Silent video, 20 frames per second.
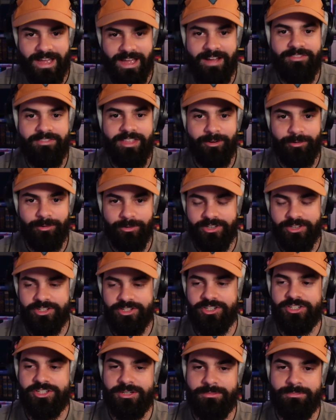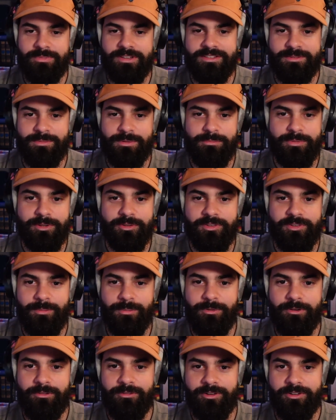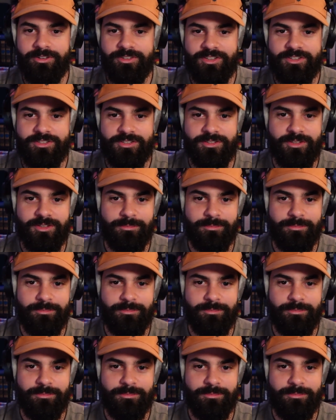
have that relationship that's been built up over such a long